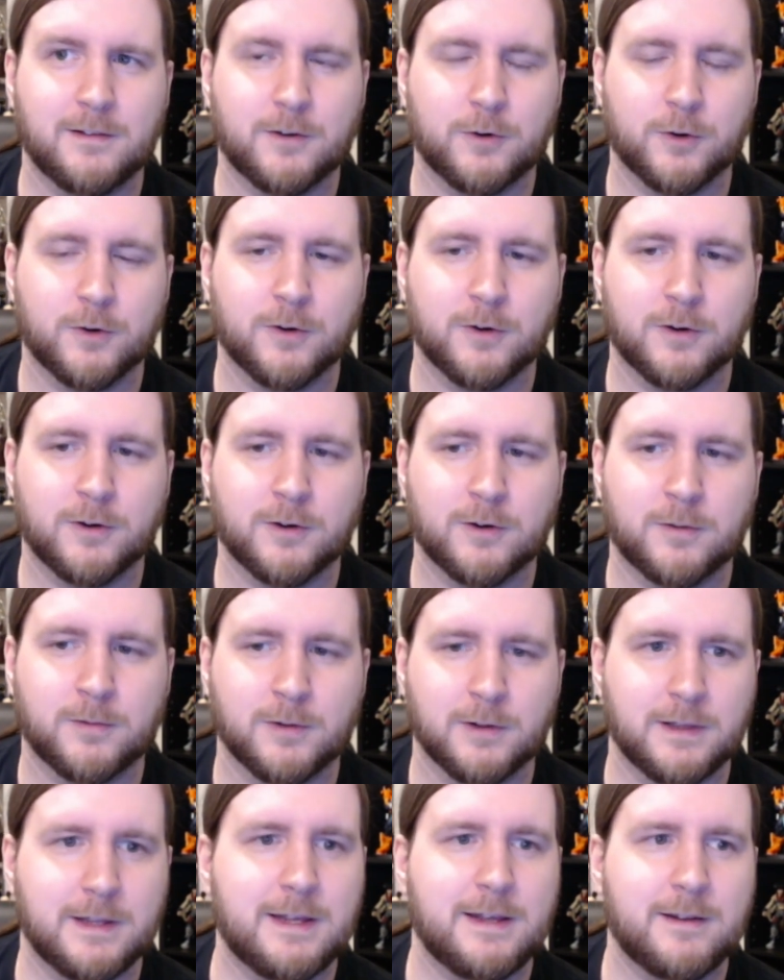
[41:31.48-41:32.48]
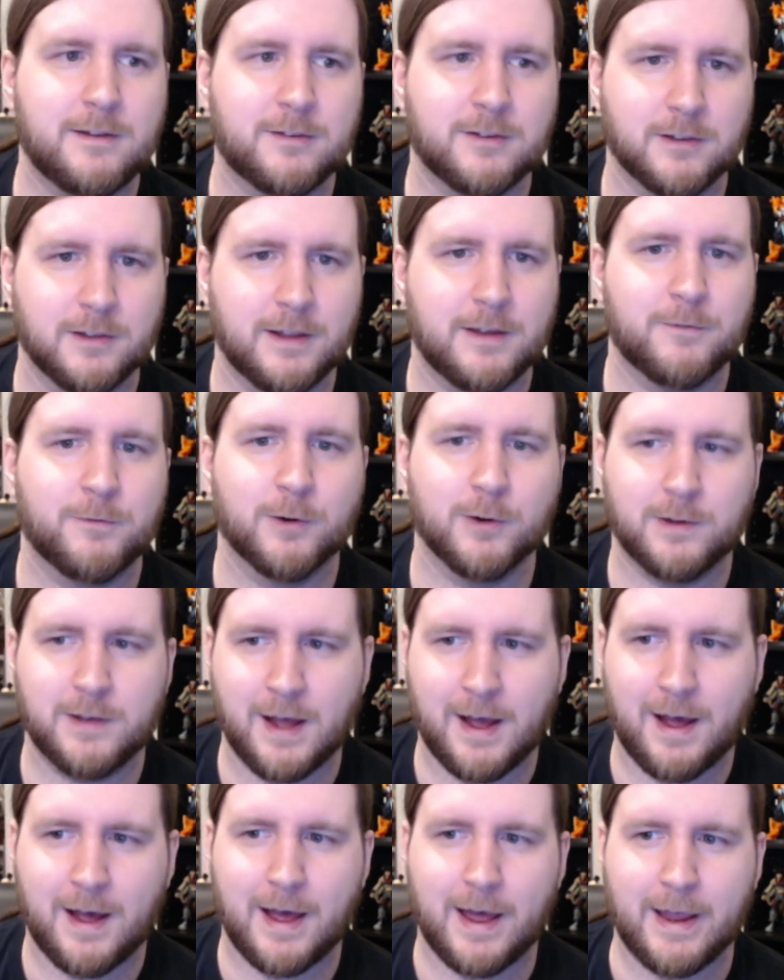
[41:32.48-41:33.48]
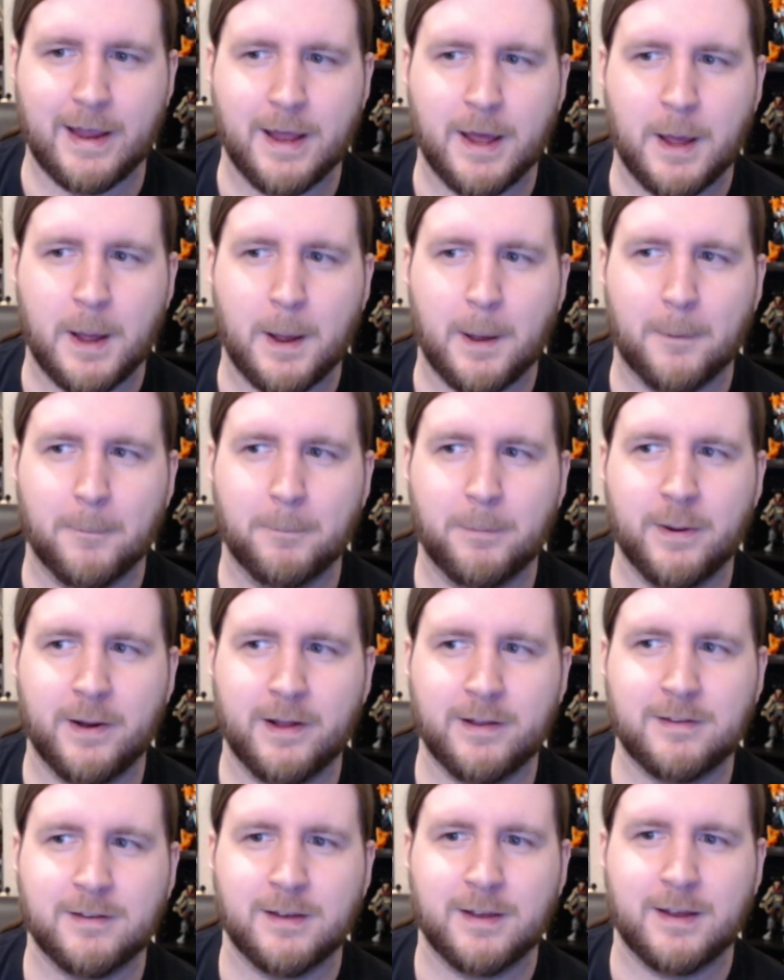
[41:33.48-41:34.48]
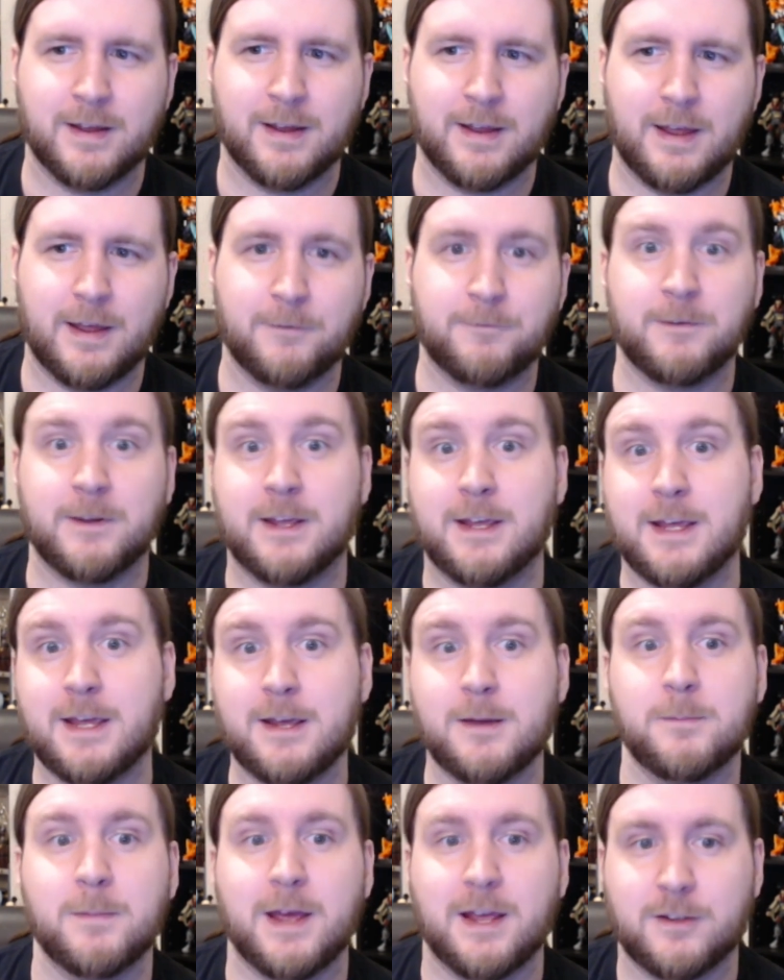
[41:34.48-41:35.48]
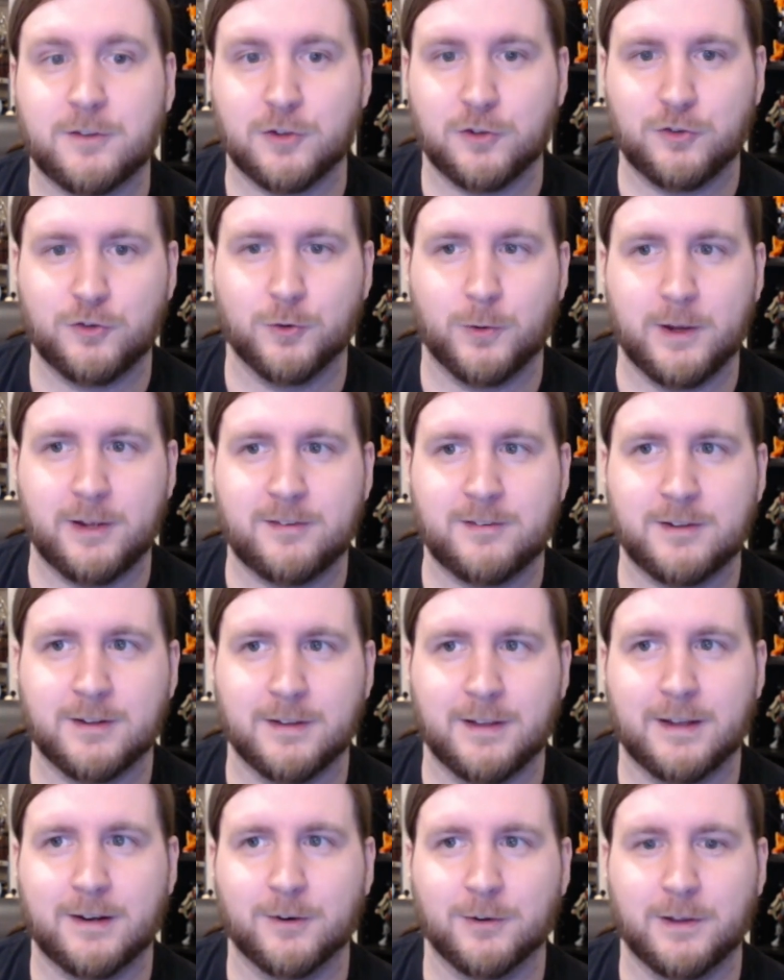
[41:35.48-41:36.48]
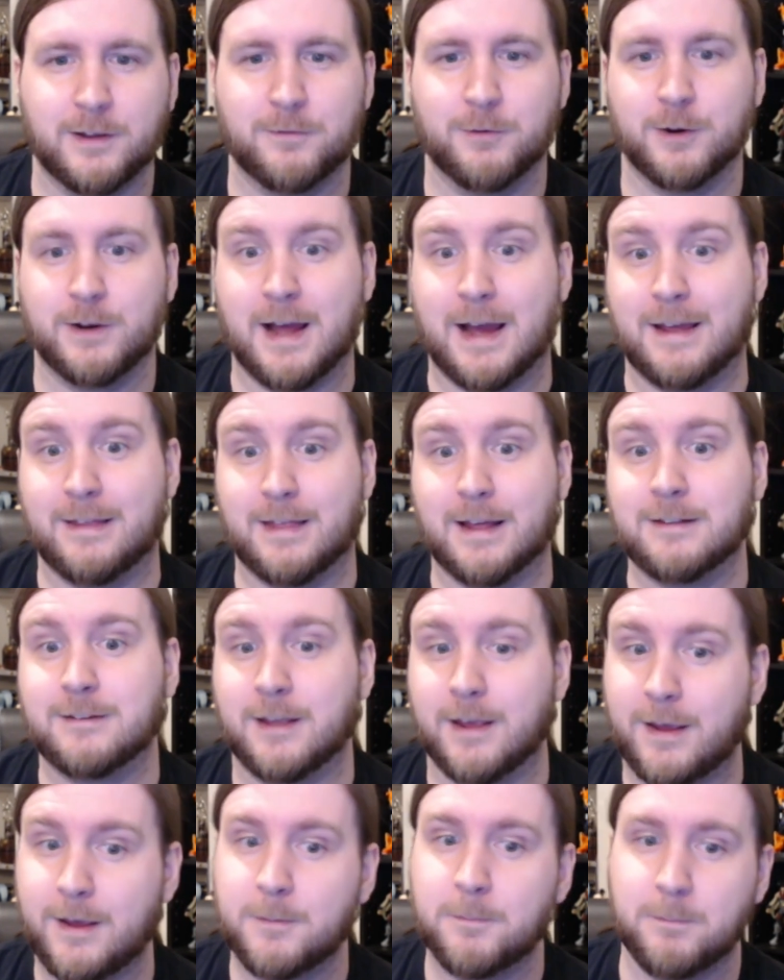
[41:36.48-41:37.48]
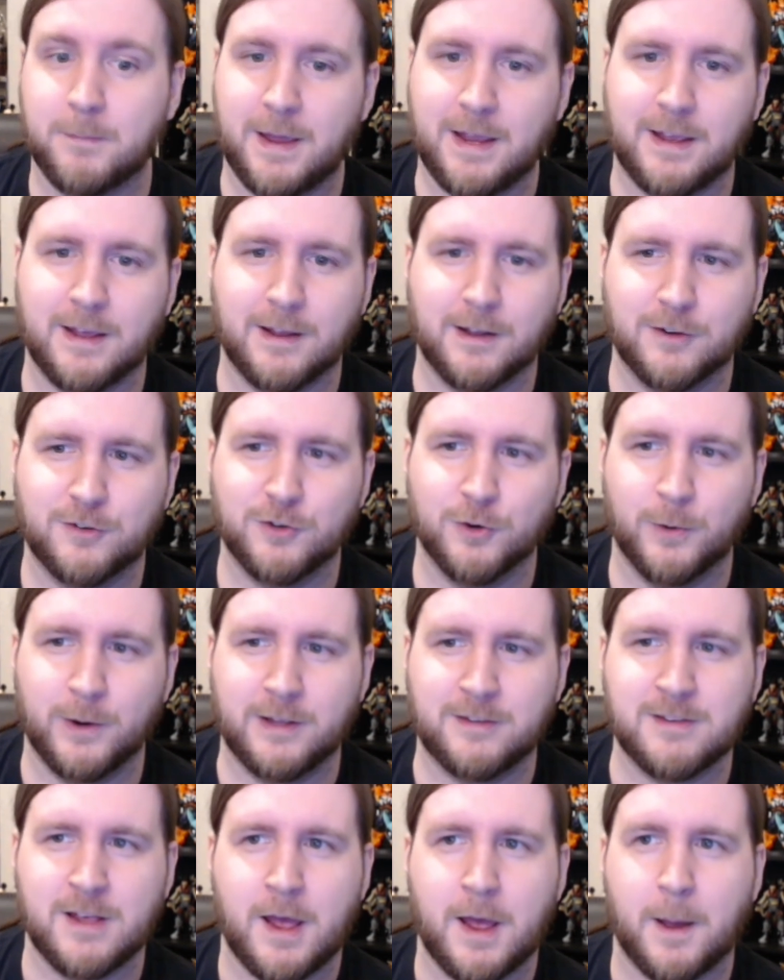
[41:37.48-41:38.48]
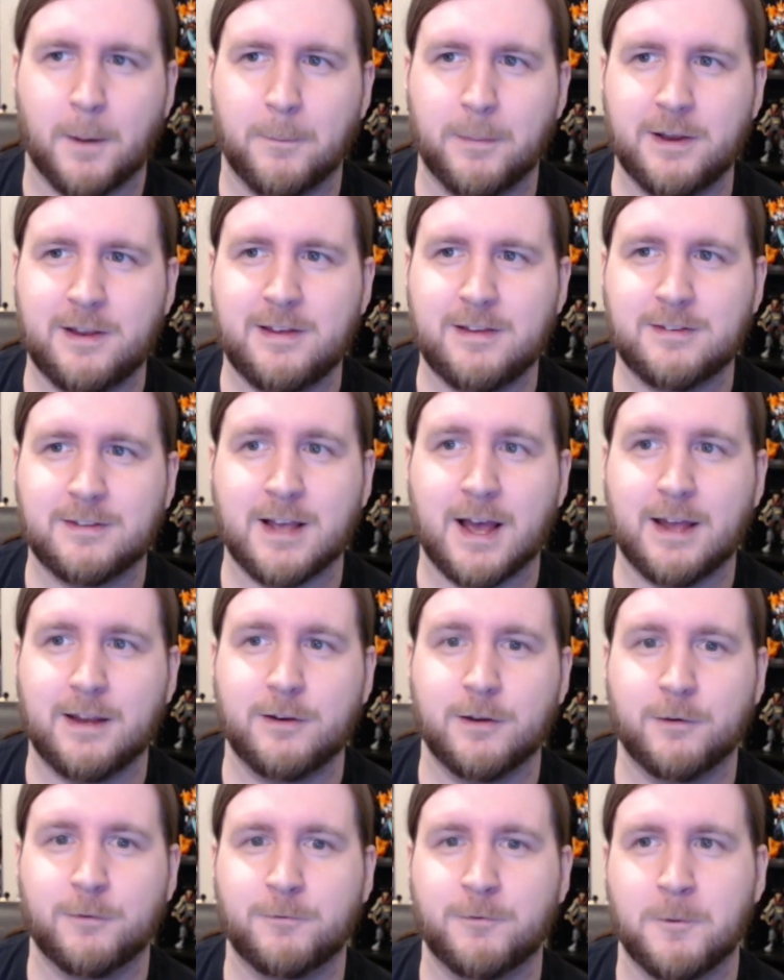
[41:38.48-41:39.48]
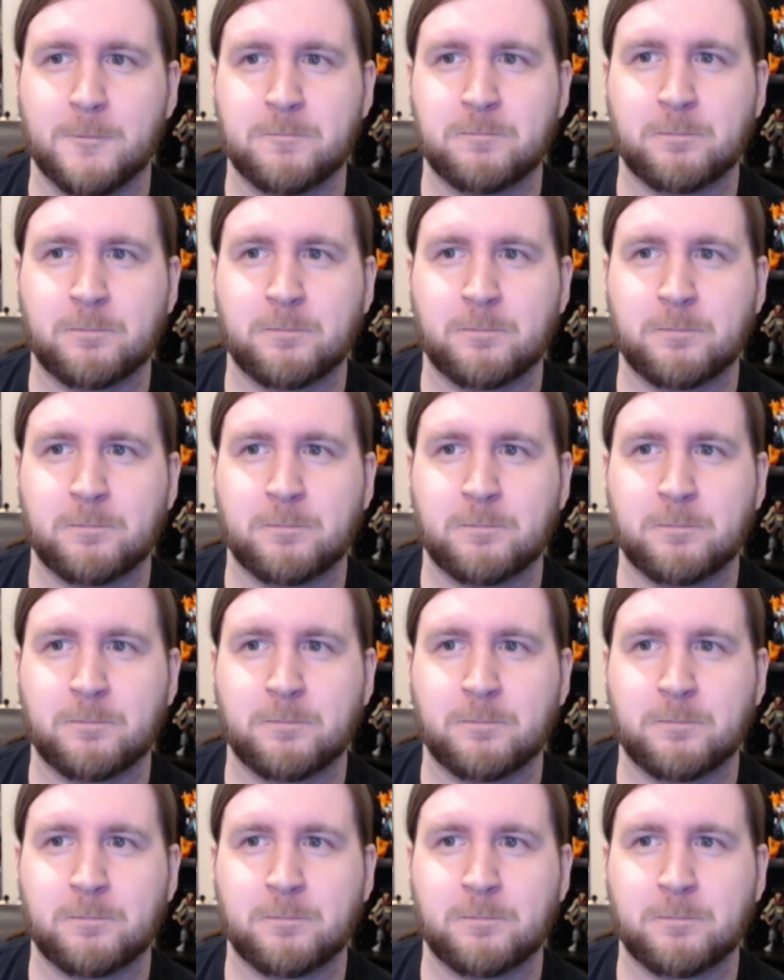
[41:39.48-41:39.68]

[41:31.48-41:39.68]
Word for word: er Leez live or die, but if he makes a choice to let her live or die, that's him making a choice. But he's kind of